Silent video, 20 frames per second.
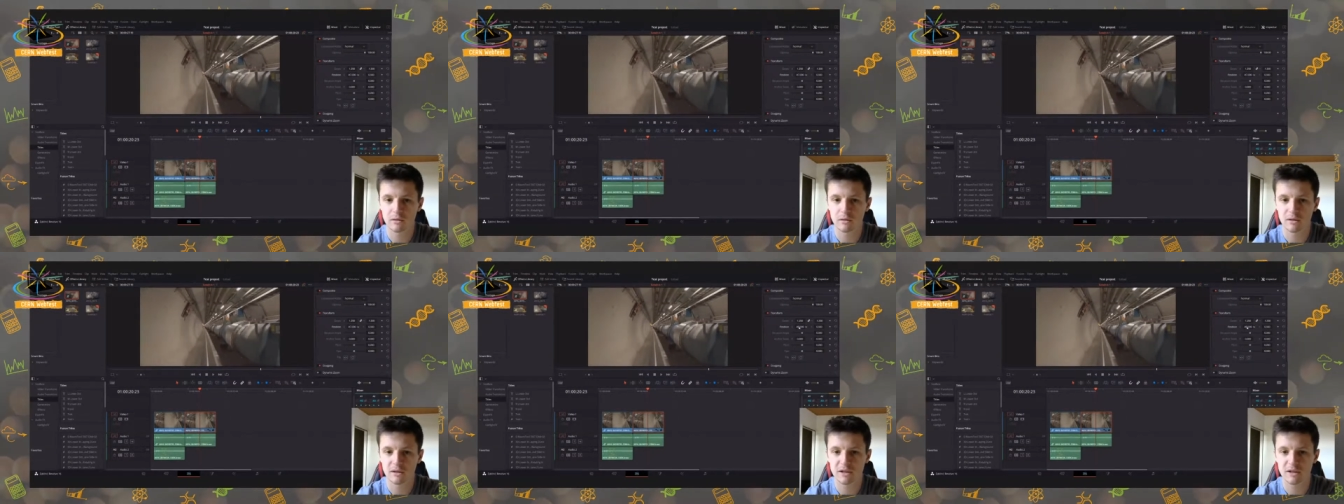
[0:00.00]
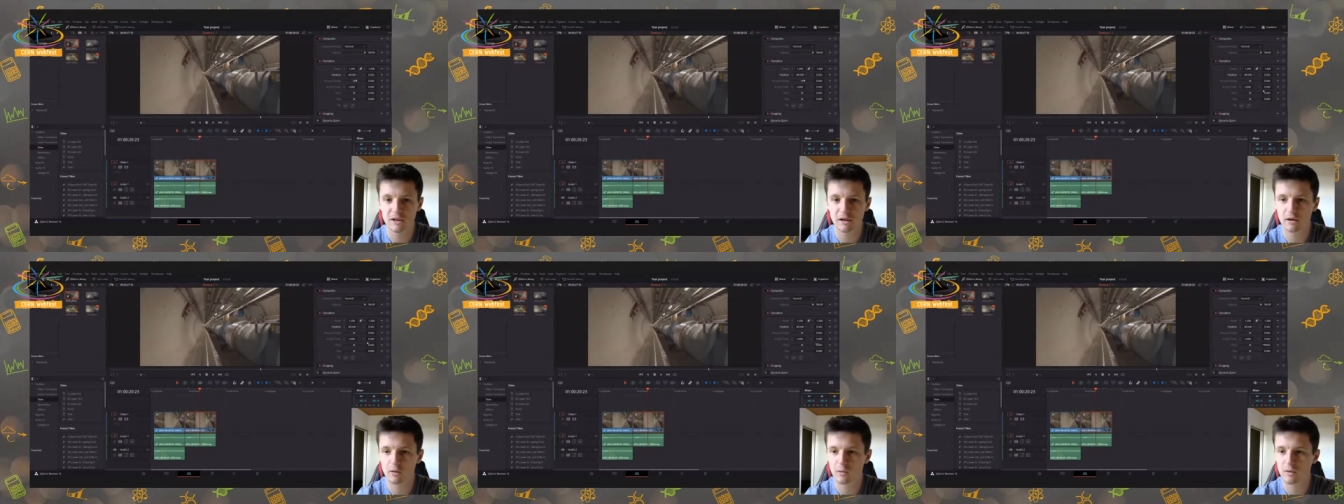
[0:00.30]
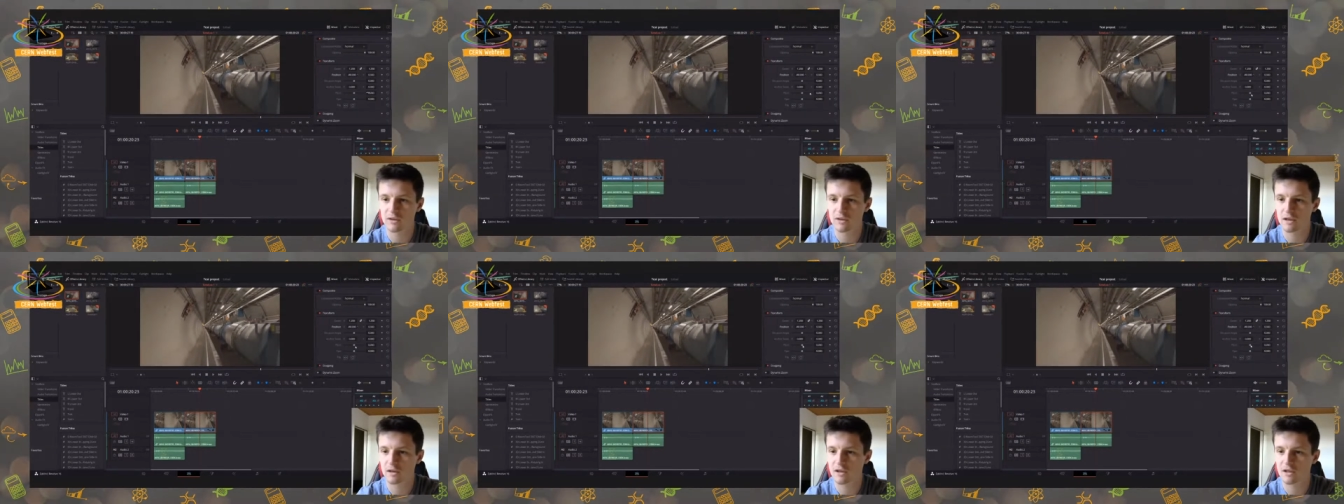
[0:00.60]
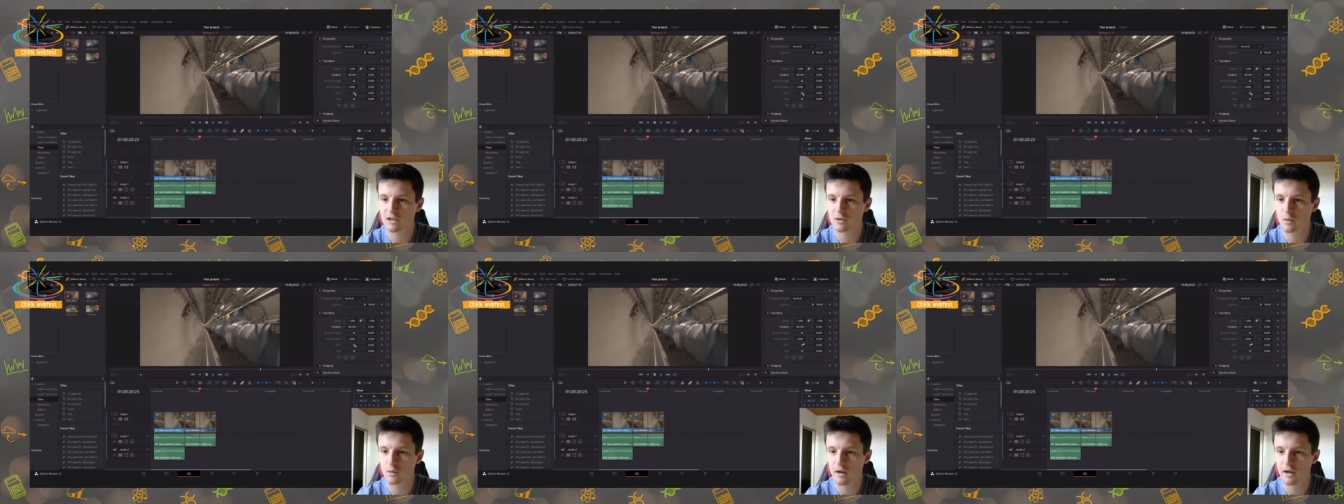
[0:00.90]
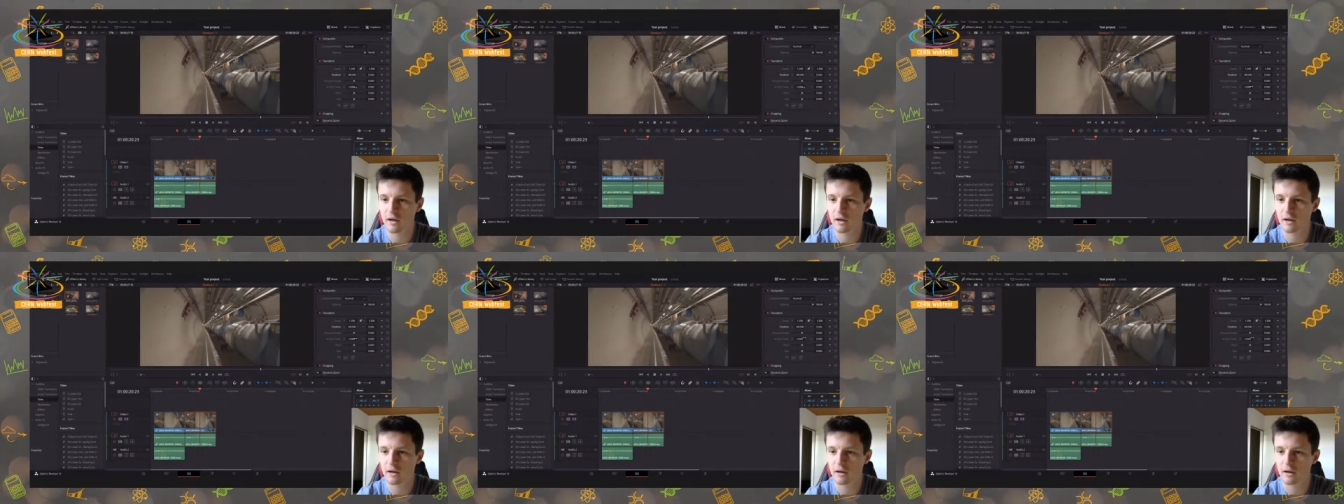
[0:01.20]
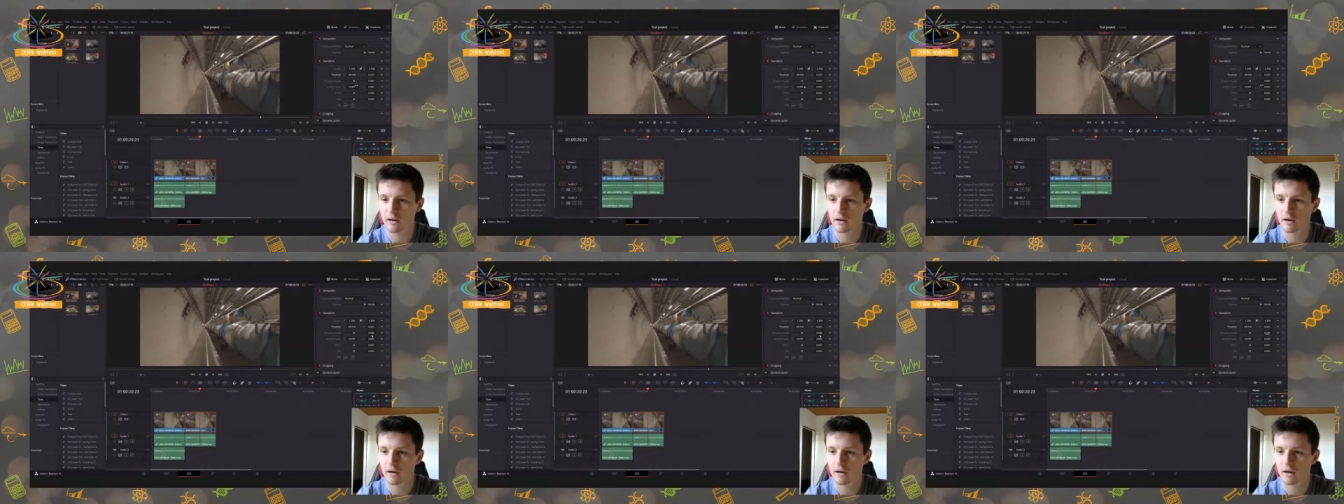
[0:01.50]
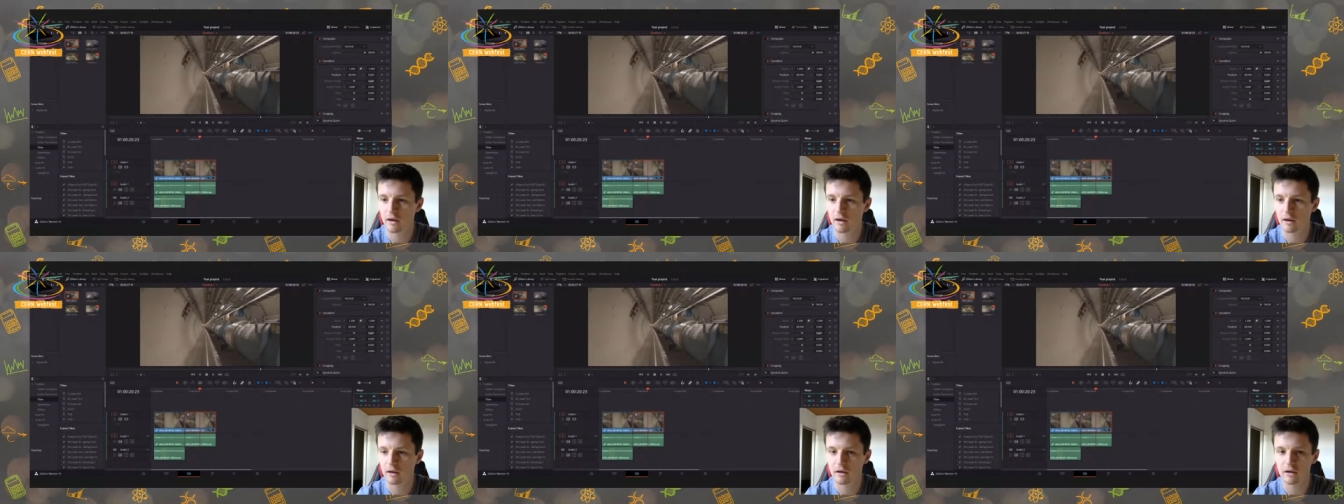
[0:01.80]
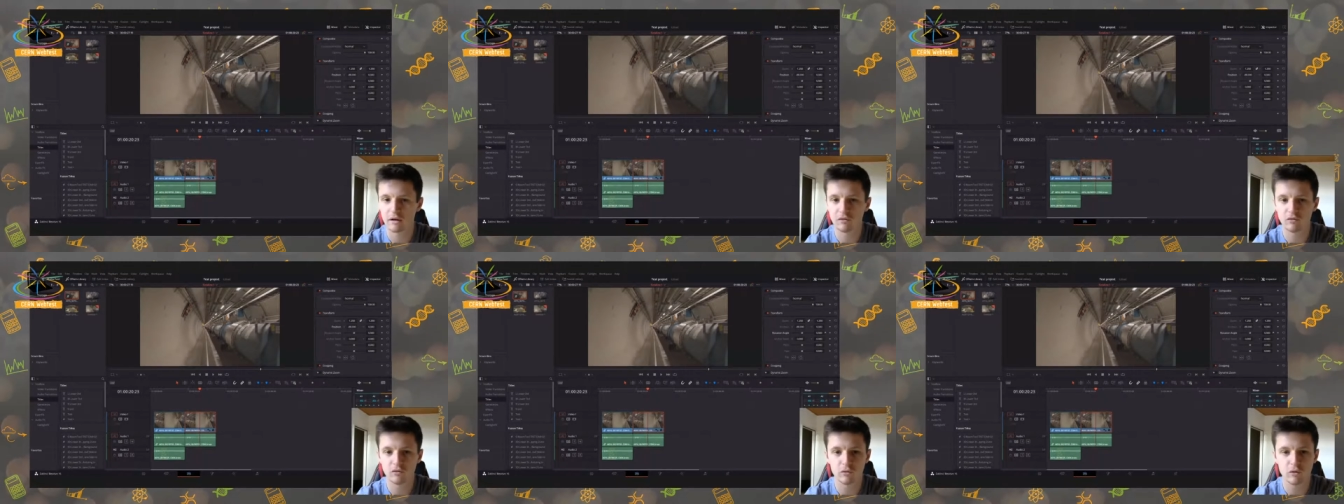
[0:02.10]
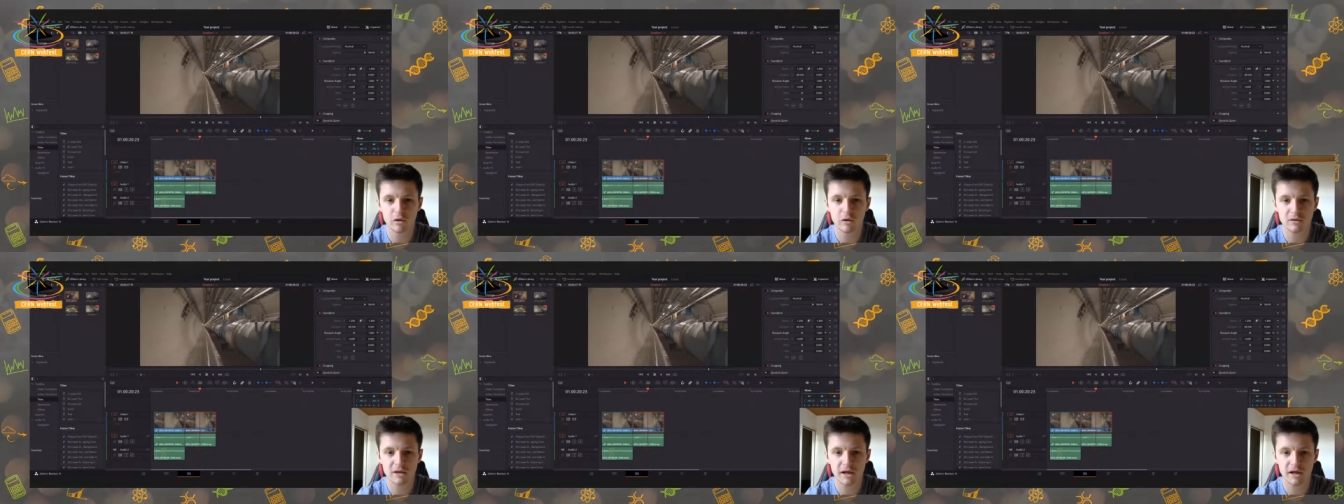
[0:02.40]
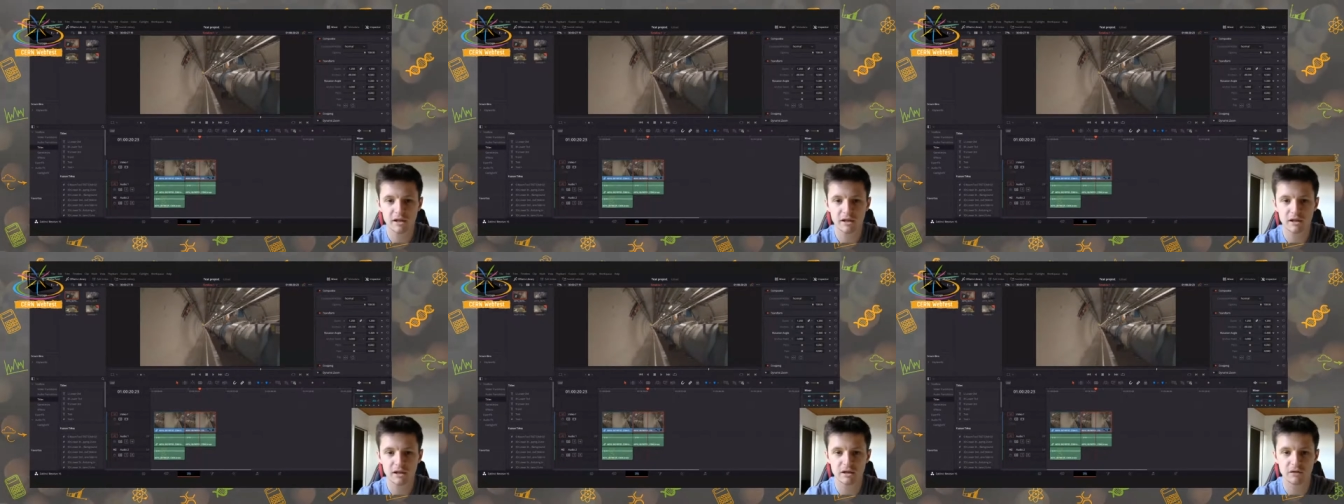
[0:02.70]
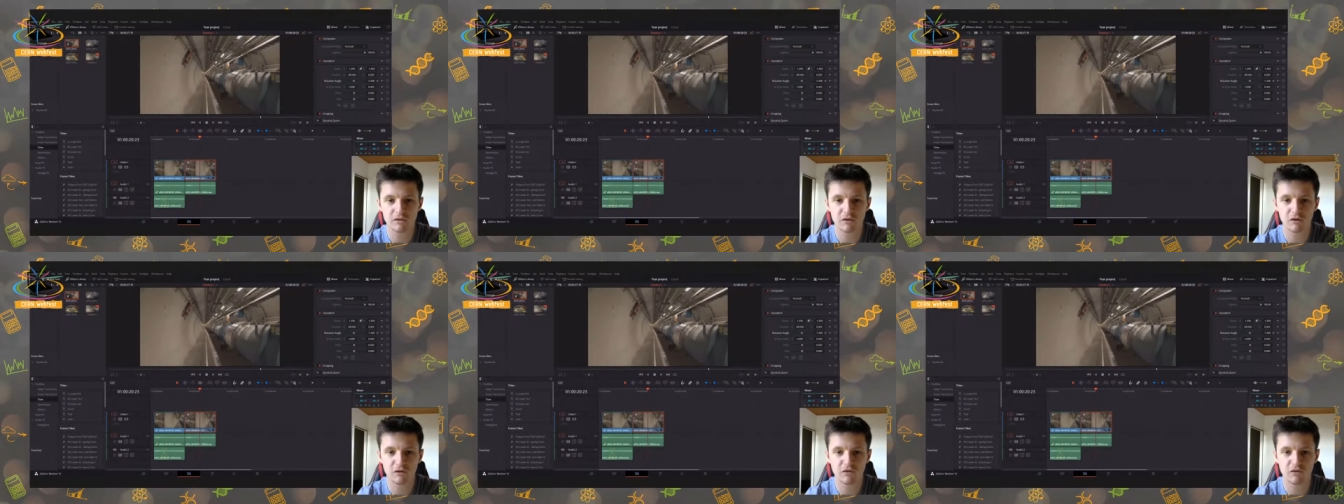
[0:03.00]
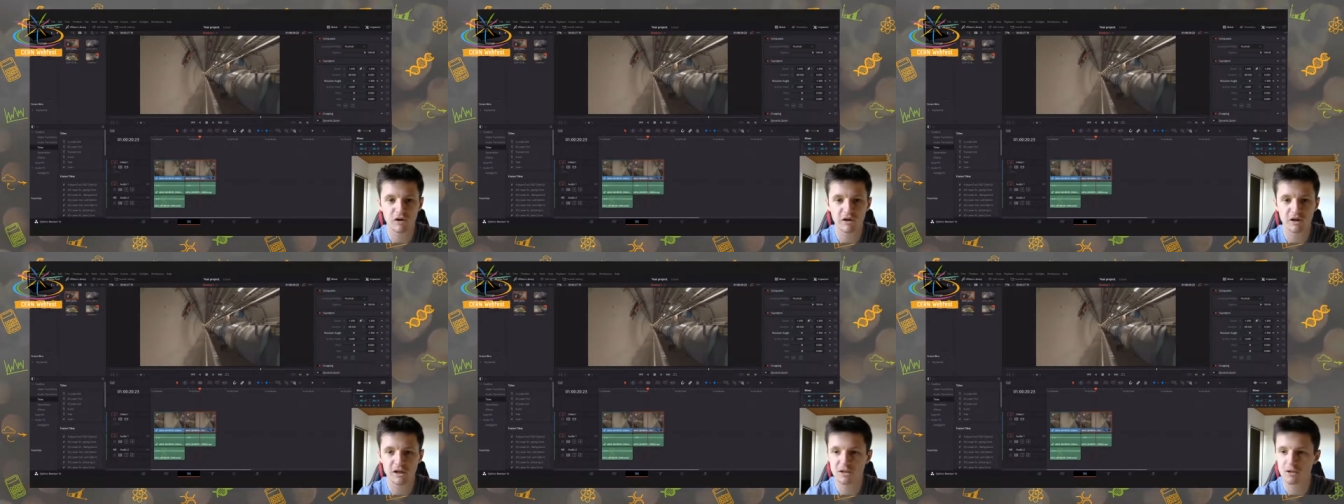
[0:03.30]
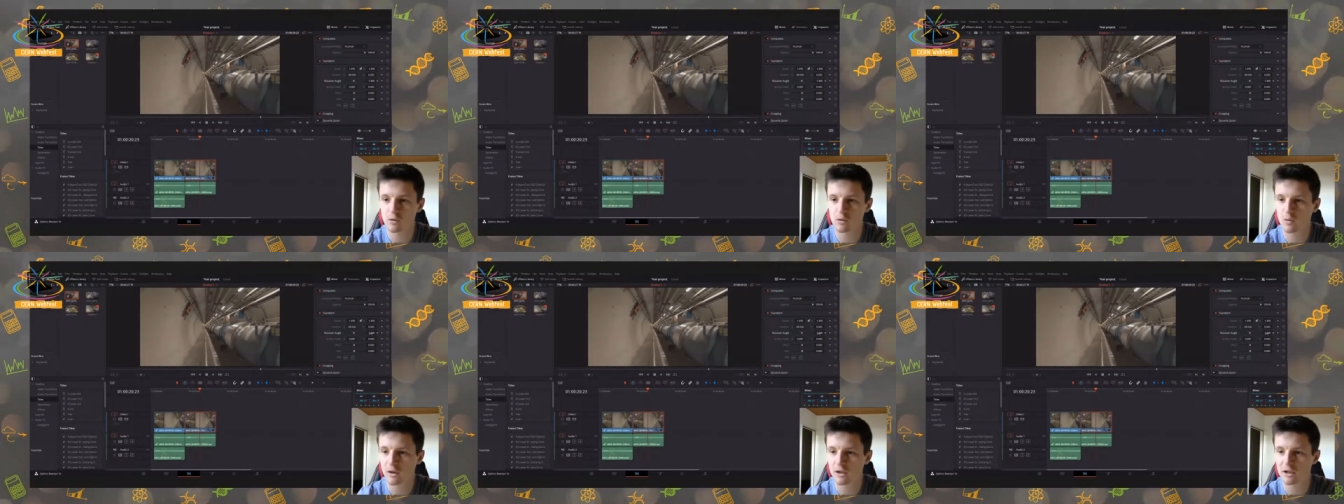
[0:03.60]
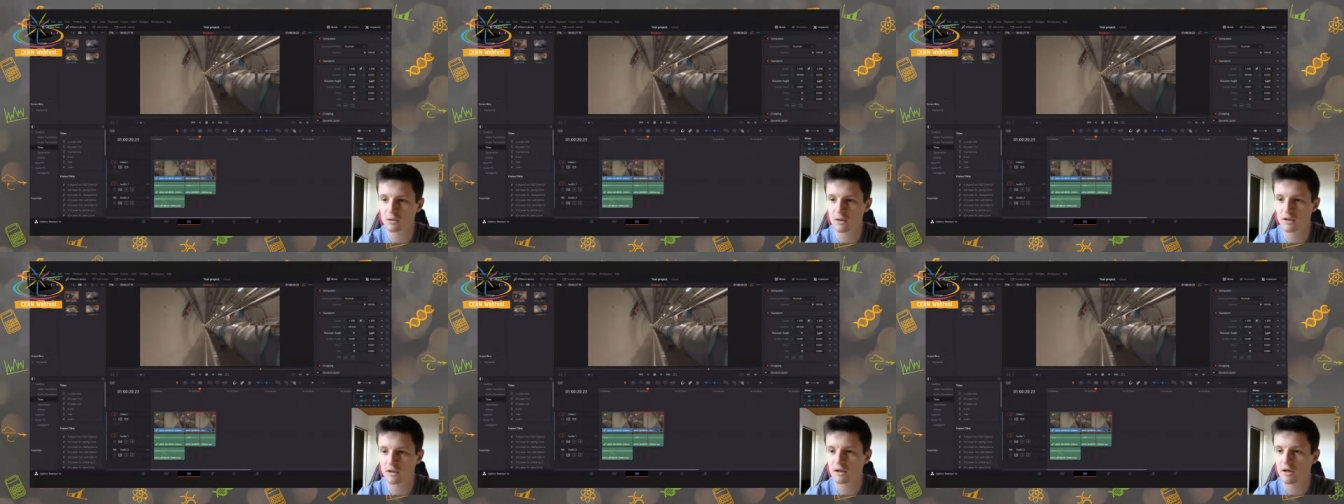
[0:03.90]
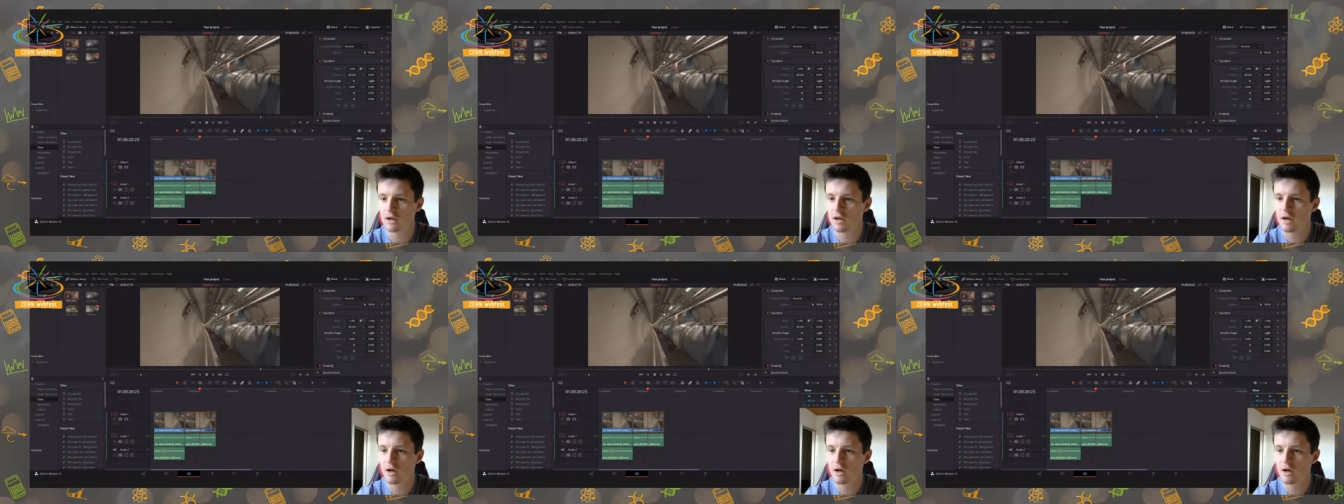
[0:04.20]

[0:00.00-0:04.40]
decide I want it this way, and I can even rotate it if I find it's not quite straight.